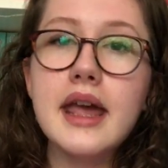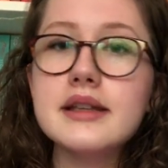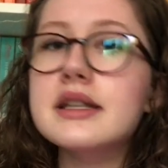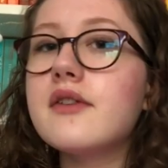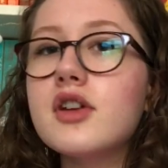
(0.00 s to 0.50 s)

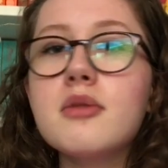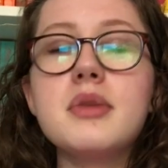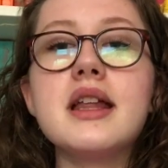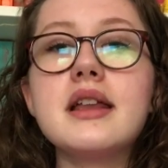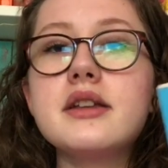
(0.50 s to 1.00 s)
It's never
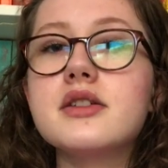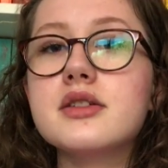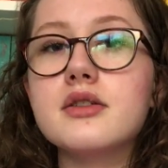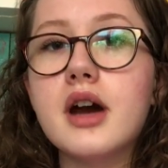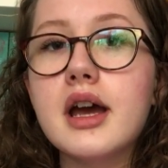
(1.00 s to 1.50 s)
completely
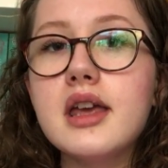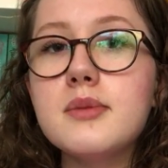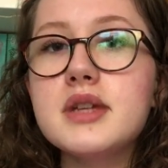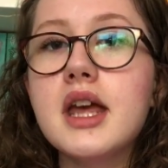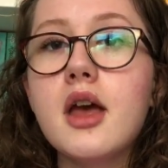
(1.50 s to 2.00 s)

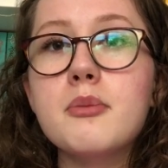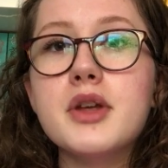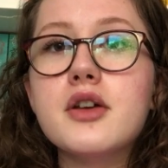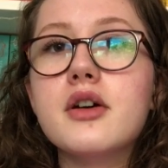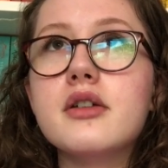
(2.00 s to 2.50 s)
described
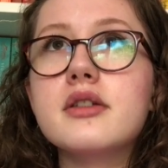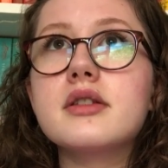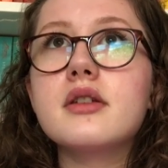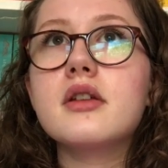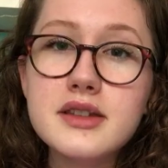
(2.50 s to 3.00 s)

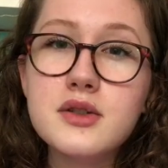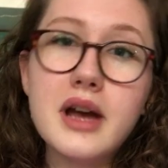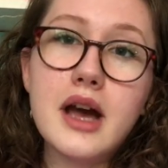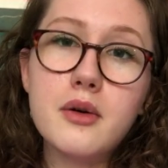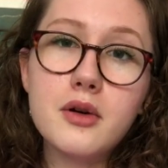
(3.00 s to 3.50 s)
because that's not
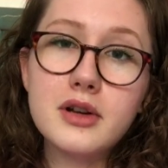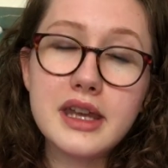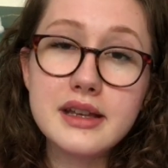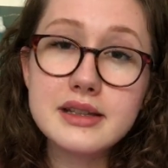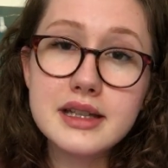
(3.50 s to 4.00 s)
how
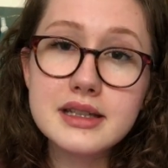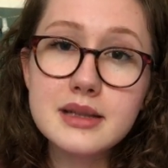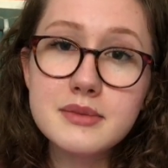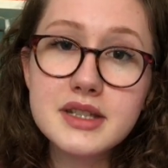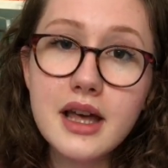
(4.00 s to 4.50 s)
Oggy sees
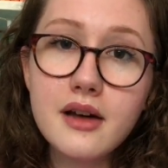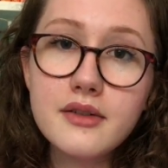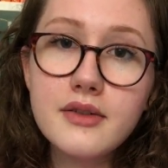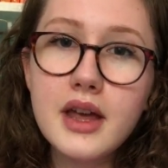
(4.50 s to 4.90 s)
himself.